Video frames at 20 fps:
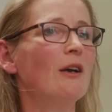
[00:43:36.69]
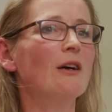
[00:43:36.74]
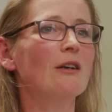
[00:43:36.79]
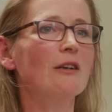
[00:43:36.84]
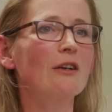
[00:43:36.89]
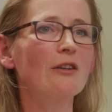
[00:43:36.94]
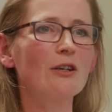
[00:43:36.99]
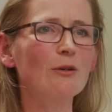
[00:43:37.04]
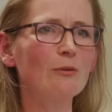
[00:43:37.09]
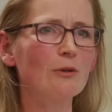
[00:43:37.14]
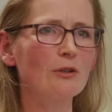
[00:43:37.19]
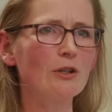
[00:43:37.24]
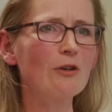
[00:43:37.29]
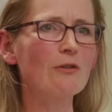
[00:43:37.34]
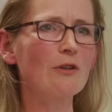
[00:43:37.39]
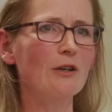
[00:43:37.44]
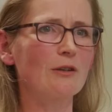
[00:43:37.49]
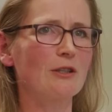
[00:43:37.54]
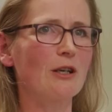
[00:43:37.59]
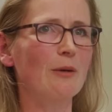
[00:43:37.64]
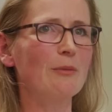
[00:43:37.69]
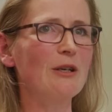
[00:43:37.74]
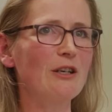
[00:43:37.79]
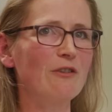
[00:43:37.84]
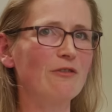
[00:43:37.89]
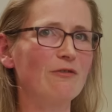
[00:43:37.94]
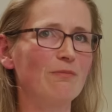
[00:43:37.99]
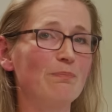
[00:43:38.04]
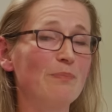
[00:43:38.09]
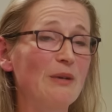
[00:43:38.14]
And I think think, well, no, that's, I mean,
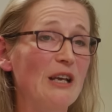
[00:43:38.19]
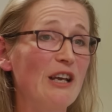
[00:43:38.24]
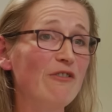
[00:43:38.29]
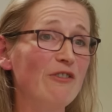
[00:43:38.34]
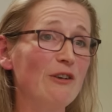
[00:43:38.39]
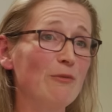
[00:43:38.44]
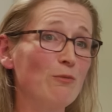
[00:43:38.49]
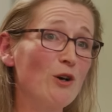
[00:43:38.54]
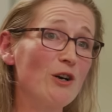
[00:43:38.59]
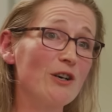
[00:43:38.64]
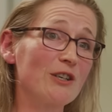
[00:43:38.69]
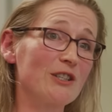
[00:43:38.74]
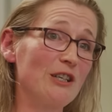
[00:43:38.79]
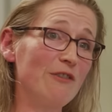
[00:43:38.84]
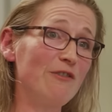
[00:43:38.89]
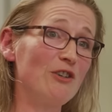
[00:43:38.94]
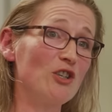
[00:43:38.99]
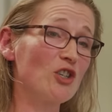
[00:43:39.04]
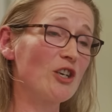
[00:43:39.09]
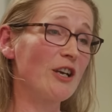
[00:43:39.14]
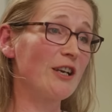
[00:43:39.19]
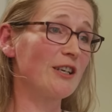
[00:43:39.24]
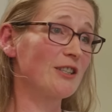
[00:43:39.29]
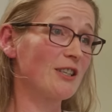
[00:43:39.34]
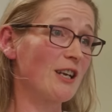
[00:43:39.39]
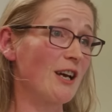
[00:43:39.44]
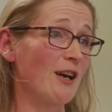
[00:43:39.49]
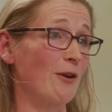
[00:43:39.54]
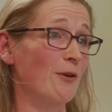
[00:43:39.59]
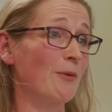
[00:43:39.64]
if, if it works, if it shakes
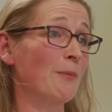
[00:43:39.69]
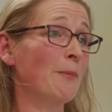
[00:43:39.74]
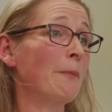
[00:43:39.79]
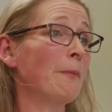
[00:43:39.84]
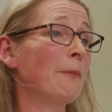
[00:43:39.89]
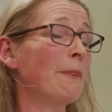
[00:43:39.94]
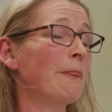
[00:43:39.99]
down